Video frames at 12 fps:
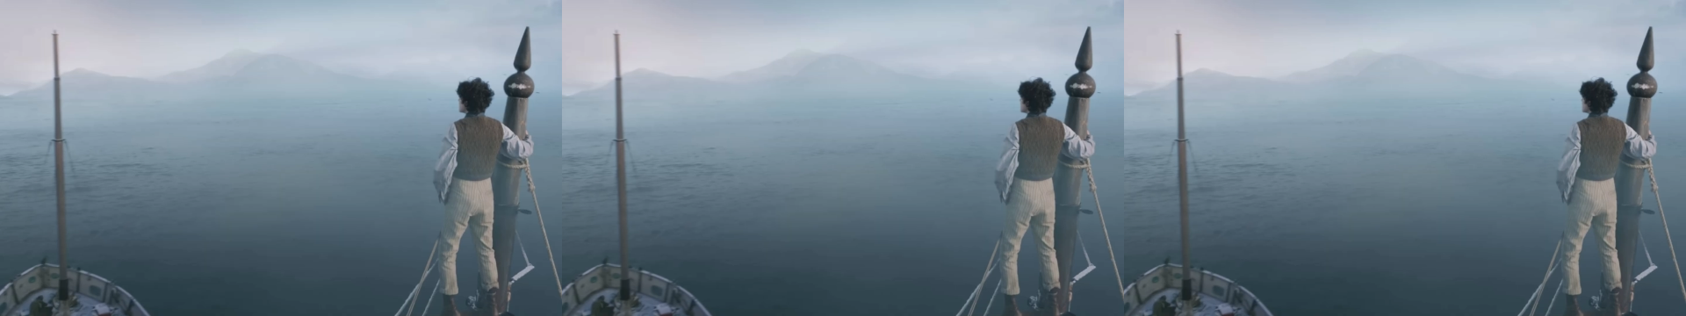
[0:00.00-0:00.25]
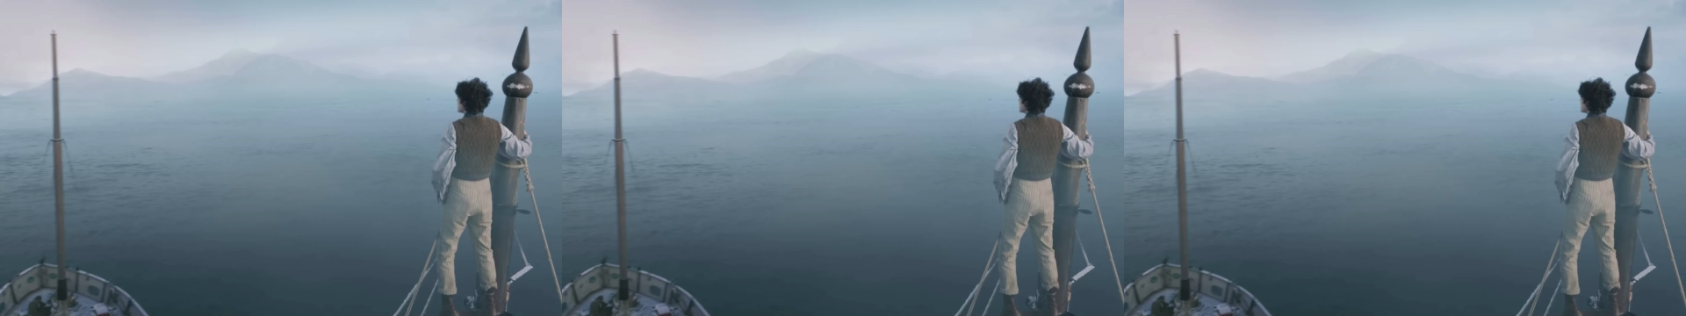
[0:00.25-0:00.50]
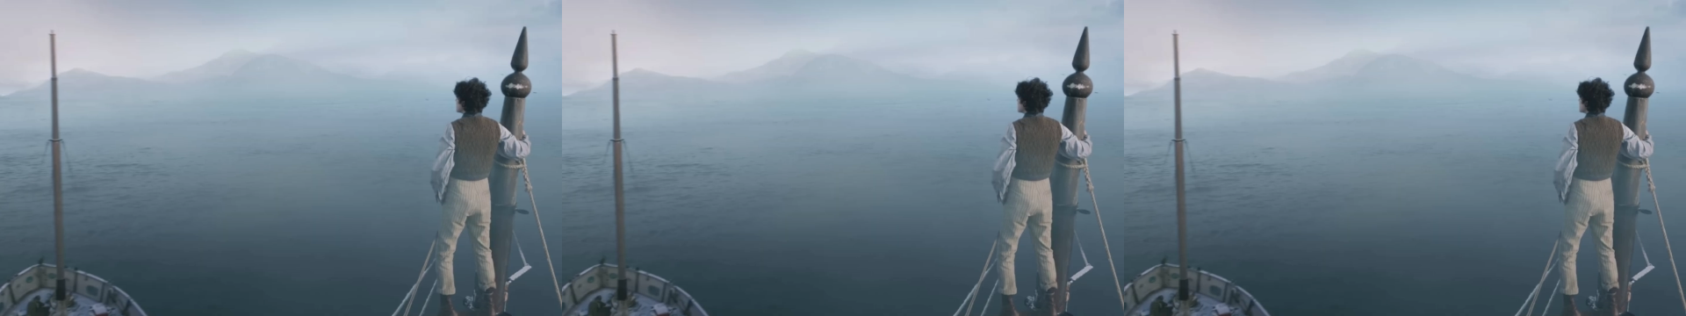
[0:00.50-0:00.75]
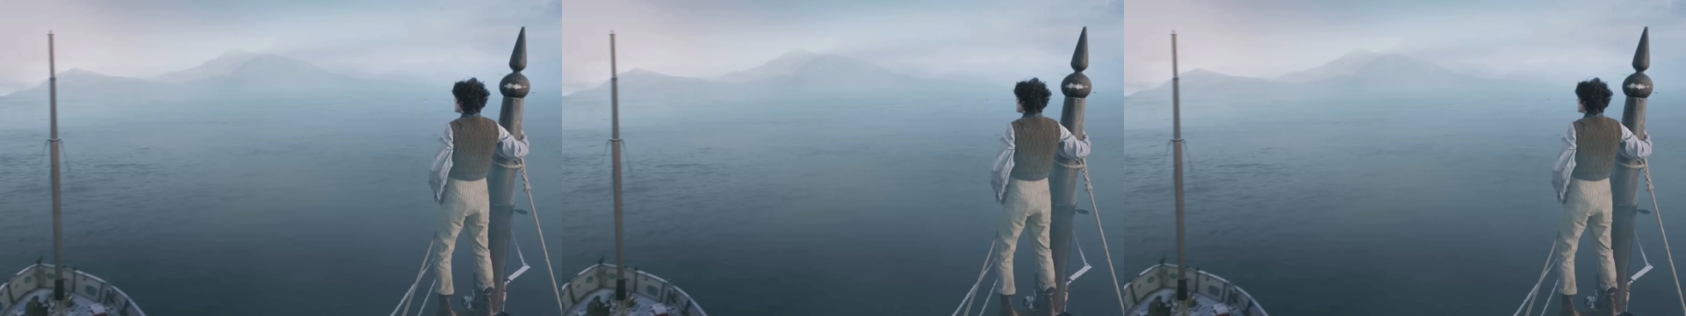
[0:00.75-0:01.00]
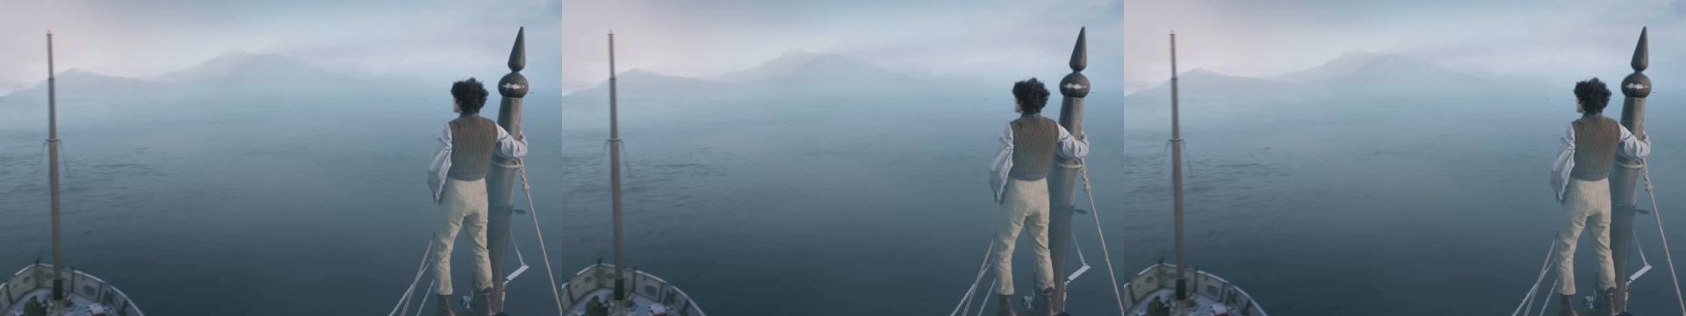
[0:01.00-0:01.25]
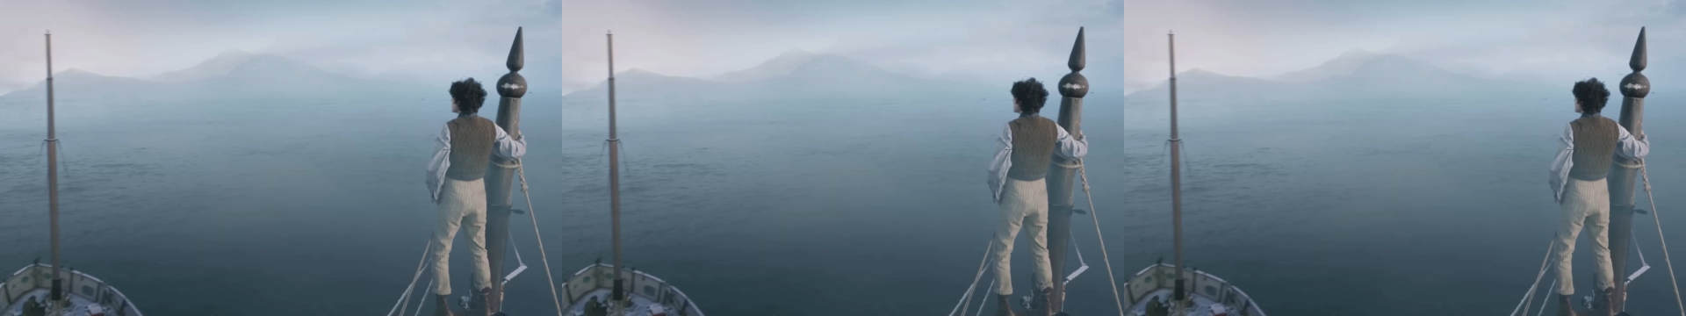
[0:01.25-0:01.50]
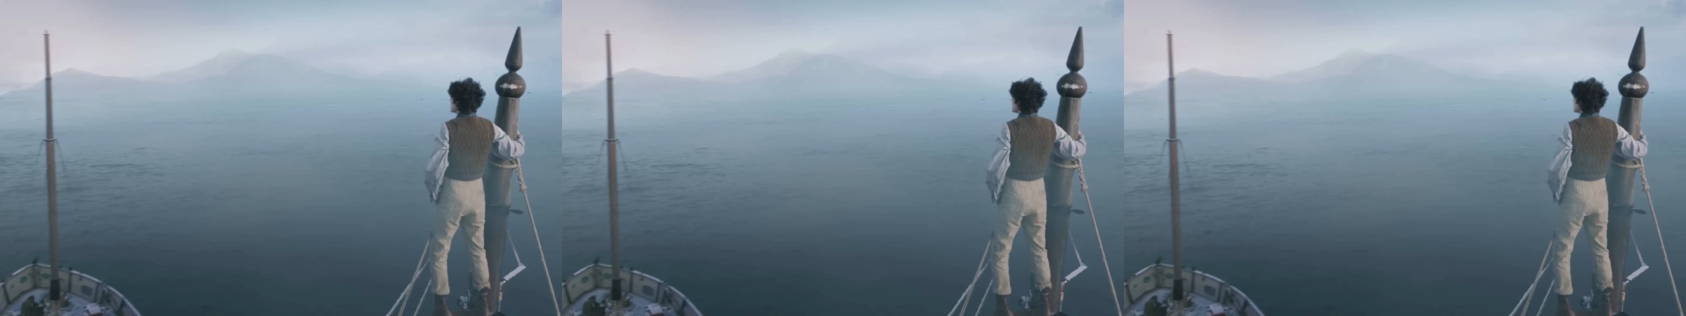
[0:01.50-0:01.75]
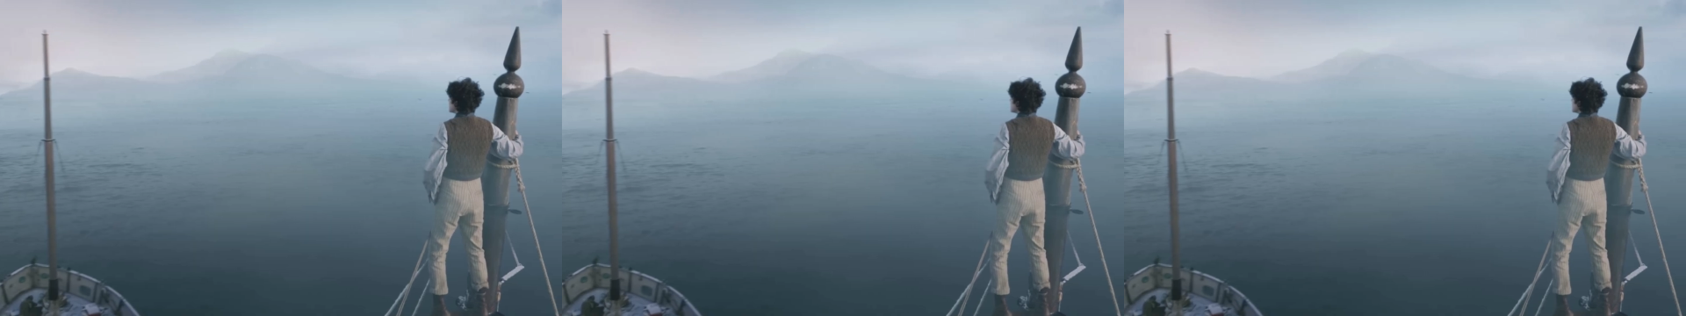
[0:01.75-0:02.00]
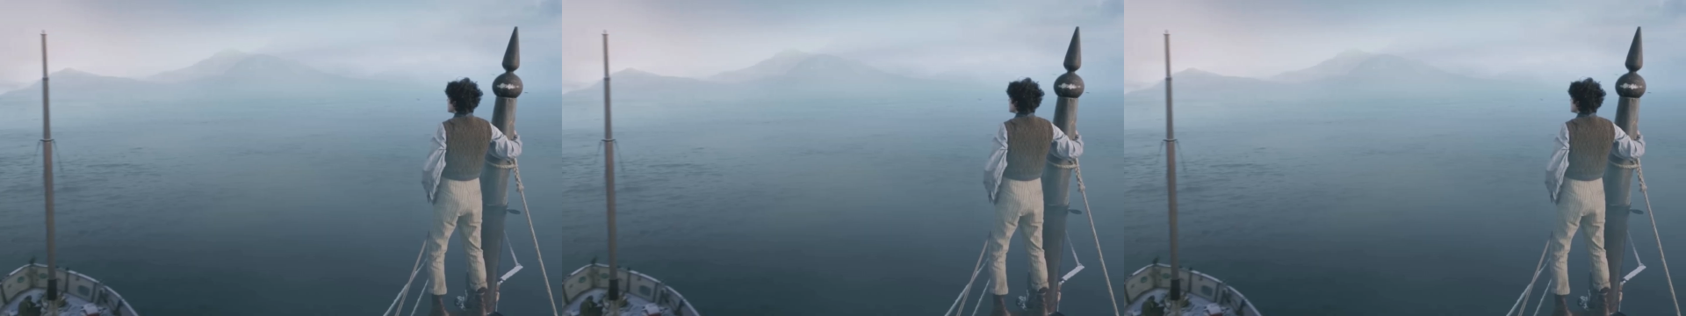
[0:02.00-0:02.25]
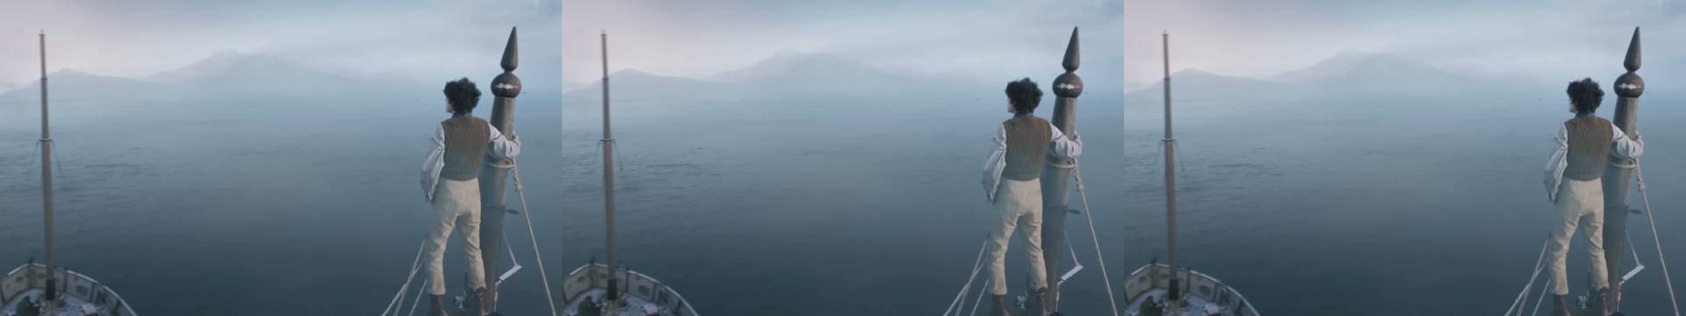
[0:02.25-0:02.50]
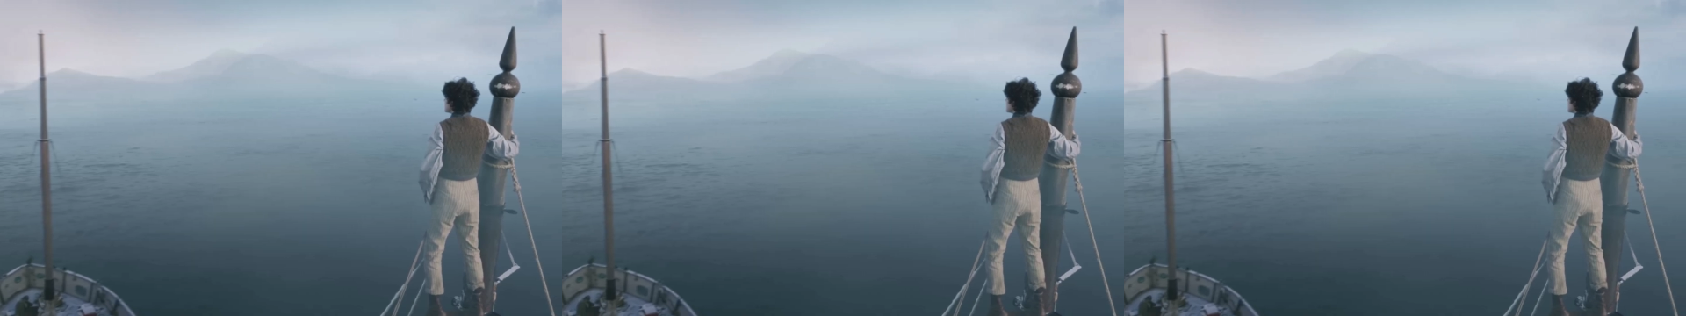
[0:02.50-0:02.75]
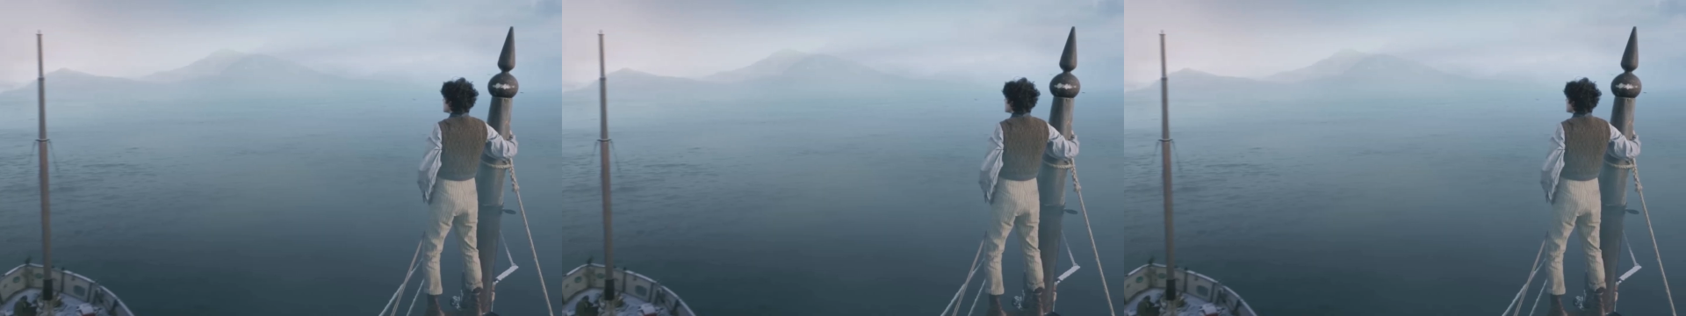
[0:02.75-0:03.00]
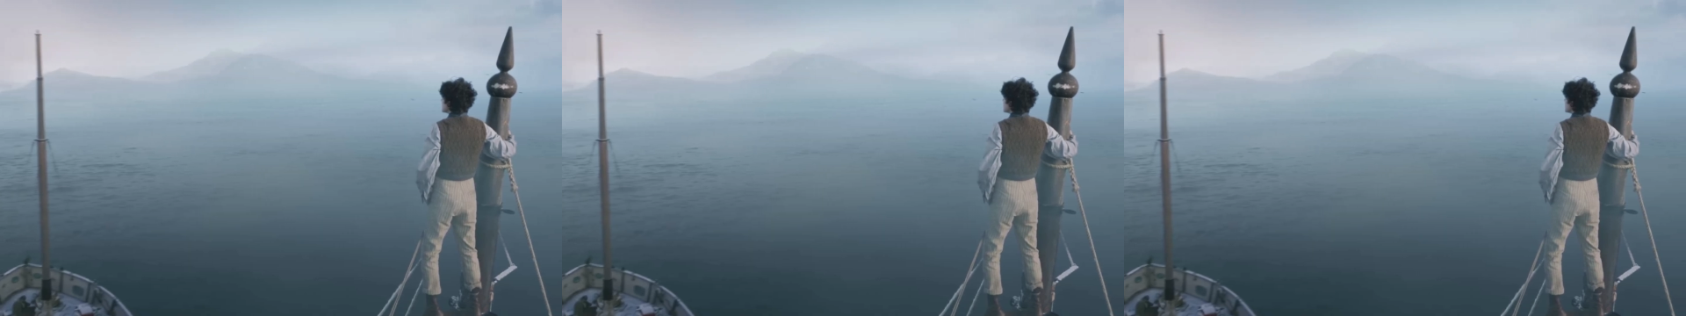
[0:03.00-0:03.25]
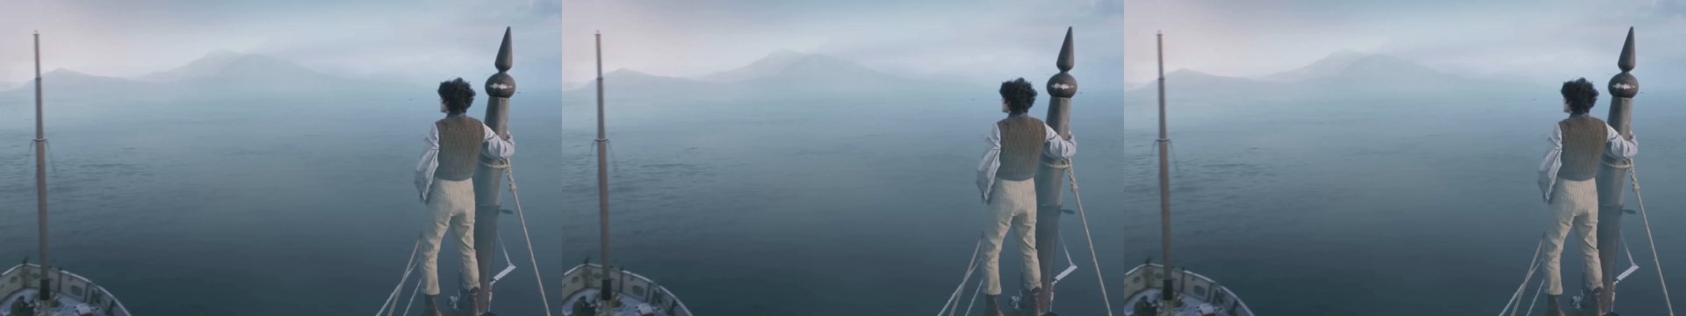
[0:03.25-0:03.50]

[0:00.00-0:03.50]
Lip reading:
(no speaker visible)